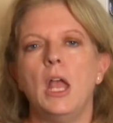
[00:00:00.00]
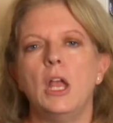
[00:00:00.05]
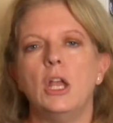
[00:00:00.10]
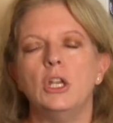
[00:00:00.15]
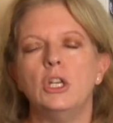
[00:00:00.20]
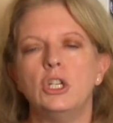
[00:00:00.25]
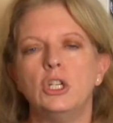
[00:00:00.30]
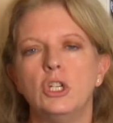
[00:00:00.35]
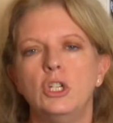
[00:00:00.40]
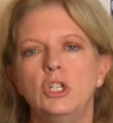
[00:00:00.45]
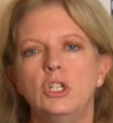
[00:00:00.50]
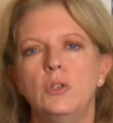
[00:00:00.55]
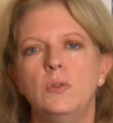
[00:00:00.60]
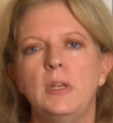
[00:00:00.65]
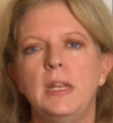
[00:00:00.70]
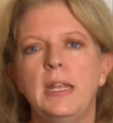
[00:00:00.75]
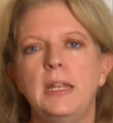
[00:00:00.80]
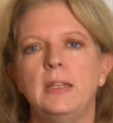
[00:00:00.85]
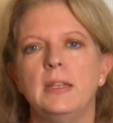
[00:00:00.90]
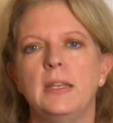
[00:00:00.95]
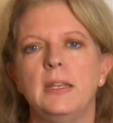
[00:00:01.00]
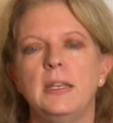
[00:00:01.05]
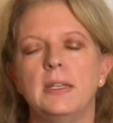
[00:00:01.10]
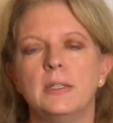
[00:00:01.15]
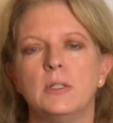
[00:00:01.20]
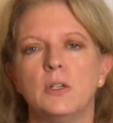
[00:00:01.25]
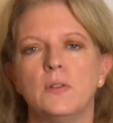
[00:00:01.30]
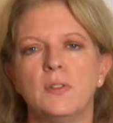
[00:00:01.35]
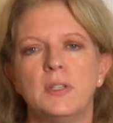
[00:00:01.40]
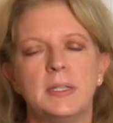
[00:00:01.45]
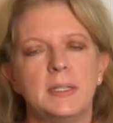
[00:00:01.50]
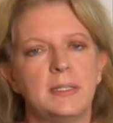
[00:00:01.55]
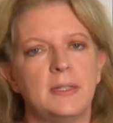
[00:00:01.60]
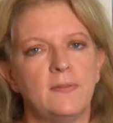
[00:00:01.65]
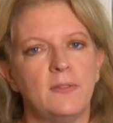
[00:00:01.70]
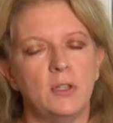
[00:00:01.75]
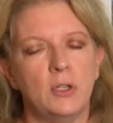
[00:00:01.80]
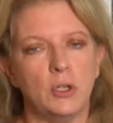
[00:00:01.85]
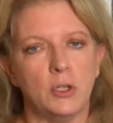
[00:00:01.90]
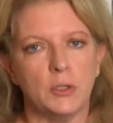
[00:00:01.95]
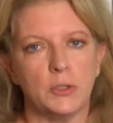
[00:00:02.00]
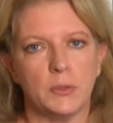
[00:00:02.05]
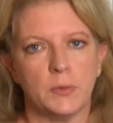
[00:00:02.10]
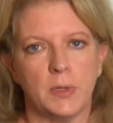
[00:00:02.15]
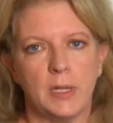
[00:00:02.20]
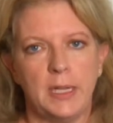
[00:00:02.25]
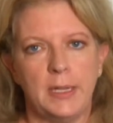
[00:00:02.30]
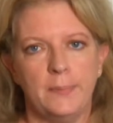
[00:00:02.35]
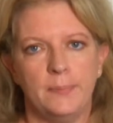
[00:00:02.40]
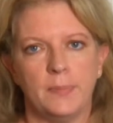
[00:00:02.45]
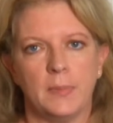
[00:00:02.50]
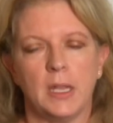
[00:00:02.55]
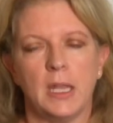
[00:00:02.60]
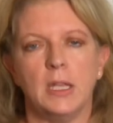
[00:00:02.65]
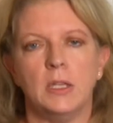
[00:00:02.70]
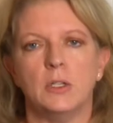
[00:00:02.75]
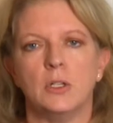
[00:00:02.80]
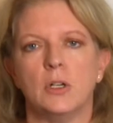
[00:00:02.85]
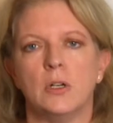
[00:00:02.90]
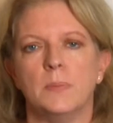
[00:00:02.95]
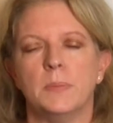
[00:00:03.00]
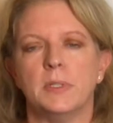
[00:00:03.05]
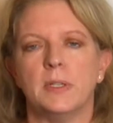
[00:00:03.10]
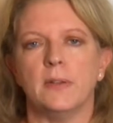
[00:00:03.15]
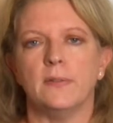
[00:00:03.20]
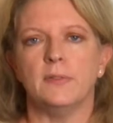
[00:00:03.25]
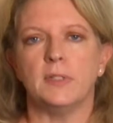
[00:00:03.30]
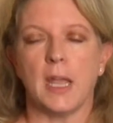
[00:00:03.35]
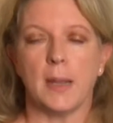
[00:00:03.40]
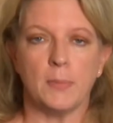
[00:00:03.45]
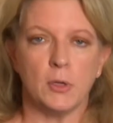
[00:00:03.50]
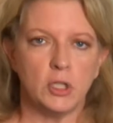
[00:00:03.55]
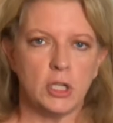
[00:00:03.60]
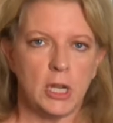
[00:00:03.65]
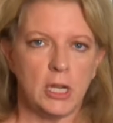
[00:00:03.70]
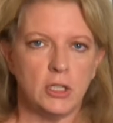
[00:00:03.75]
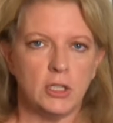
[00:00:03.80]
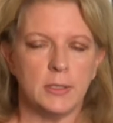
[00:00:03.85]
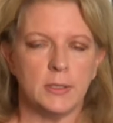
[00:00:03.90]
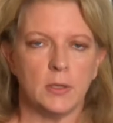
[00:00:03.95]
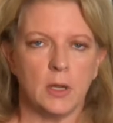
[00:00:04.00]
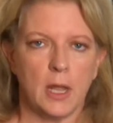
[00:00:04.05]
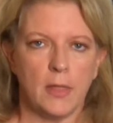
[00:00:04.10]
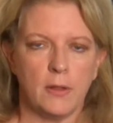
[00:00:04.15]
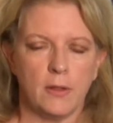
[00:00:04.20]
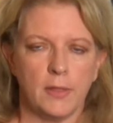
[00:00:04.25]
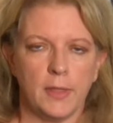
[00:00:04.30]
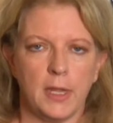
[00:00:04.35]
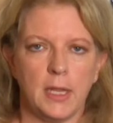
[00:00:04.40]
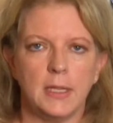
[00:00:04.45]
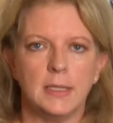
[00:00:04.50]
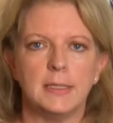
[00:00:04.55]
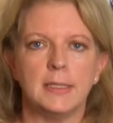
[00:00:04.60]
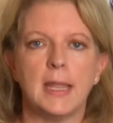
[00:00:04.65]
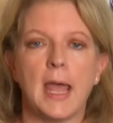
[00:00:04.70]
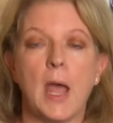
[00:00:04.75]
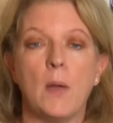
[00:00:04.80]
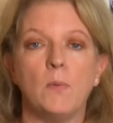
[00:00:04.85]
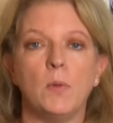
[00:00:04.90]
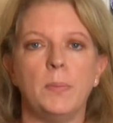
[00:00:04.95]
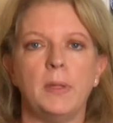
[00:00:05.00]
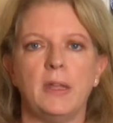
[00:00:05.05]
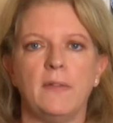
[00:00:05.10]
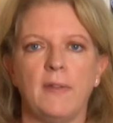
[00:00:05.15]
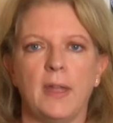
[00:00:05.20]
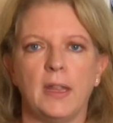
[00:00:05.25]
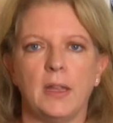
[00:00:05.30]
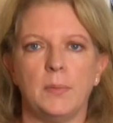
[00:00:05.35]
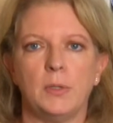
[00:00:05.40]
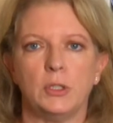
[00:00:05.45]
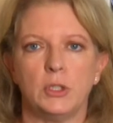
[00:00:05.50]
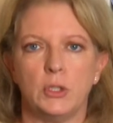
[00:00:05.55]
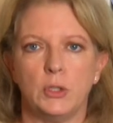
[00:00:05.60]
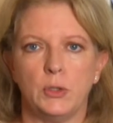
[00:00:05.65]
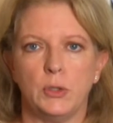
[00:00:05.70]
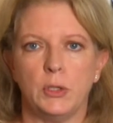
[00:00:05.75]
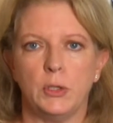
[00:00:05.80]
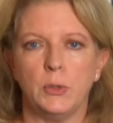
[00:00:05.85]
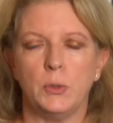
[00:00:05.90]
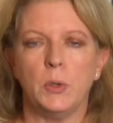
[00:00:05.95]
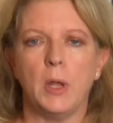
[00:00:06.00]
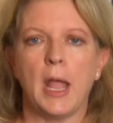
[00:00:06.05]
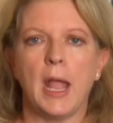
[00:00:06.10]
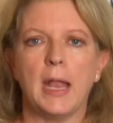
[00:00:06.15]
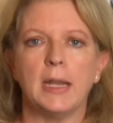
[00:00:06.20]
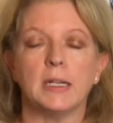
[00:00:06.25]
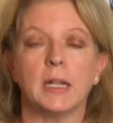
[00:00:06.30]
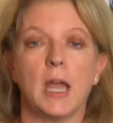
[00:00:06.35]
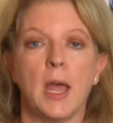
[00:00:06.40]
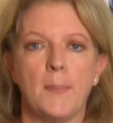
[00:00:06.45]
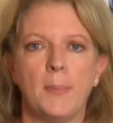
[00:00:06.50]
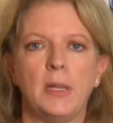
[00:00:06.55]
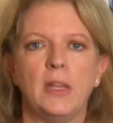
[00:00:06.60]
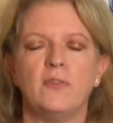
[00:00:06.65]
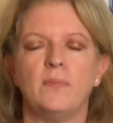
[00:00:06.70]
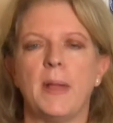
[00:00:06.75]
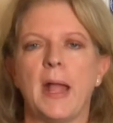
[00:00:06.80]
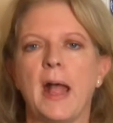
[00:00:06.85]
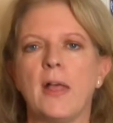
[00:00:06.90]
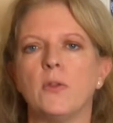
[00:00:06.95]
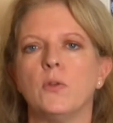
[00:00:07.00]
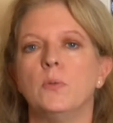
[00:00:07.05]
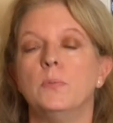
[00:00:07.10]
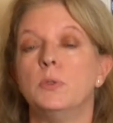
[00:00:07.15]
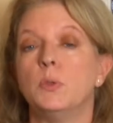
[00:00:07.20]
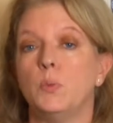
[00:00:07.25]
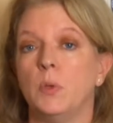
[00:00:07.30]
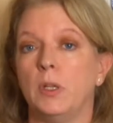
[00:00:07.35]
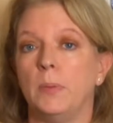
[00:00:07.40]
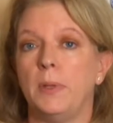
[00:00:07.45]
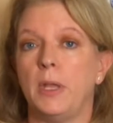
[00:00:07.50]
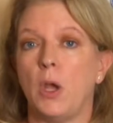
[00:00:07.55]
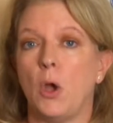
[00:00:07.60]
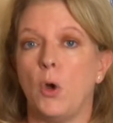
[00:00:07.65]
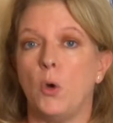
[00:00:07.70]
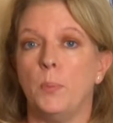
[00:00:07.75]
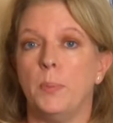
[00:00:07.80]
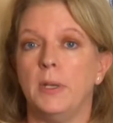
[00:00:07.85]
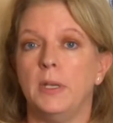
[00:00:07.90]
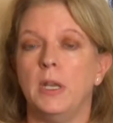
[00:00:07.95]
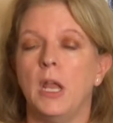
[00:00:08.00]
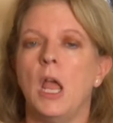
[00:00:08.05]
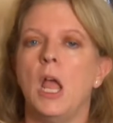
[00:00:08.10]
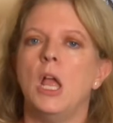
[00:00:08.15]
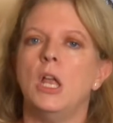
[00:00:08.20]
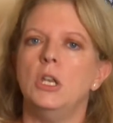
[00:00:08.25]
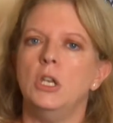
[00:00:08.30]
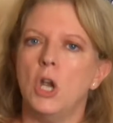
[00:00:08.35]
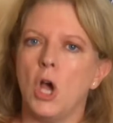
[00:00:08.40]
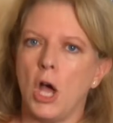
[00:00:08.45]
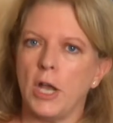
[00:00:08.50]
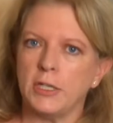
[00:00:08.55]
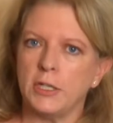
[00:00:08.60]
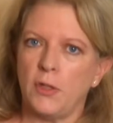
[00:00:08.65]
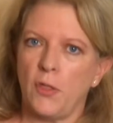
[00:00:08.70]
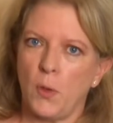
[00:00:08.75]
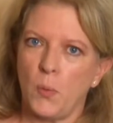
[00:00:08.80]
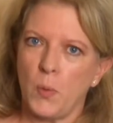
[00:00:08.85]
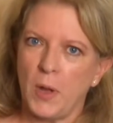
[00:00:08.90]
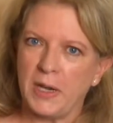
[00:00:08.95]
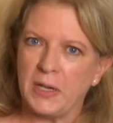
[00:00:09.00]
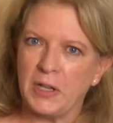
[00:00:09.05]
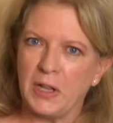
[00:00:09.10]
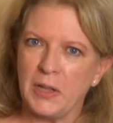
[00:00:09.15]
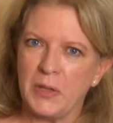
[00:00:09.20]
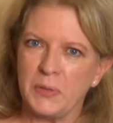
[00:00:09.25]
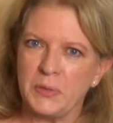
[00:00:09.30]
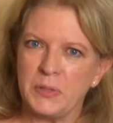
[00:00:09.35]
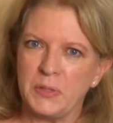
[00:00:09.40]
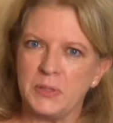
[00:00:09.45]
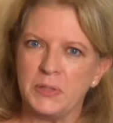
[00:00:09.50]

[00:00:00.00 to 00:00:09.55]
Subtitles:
Should you need the services of the nursery in terms of diaper changes or other things, that will be available to you, and a couple of bathrooms will be open, not the one closest